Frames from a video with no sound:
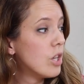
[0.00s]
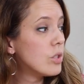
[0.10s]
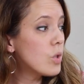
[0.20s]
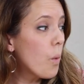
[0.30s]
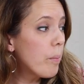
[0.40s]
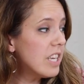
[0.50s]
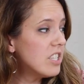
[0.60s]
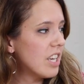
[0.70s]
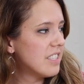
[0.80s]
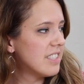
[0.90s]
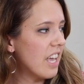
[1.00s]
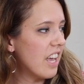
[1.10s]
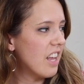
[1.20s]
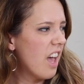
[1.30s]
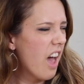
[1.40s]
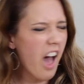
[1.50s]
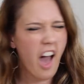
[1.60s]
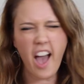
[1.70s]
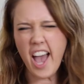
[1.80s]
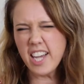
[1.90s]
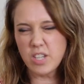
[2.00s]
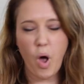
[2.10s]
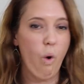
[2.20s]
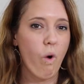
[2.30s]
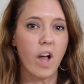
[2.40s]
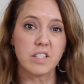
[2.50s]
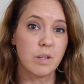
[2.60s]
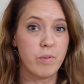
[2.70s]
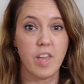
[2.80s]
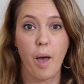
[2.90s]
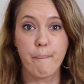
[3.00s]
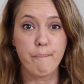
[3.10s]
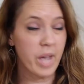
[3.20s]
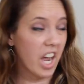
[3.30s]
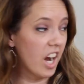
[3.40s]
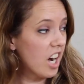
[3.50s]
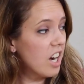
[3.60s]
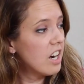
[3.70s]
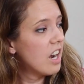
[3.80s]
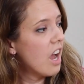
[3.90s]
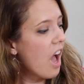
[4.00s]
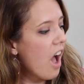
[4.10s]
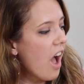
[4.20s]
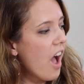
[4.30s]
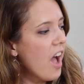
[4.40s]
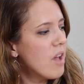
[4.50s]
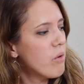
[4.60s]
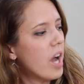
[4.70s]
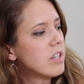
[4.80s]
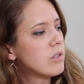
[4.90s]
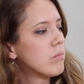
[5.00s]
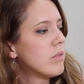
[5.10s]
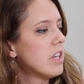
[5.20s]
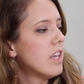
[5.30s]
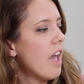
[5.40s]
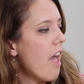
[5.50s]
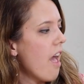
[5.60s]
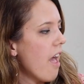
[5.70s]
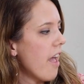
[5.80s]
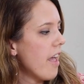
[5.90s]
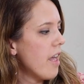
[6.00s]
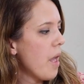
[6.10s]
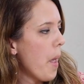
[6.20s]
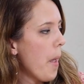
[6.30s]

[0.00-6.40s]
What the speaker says: So PJ said, I don't want to be a bear. I want to be a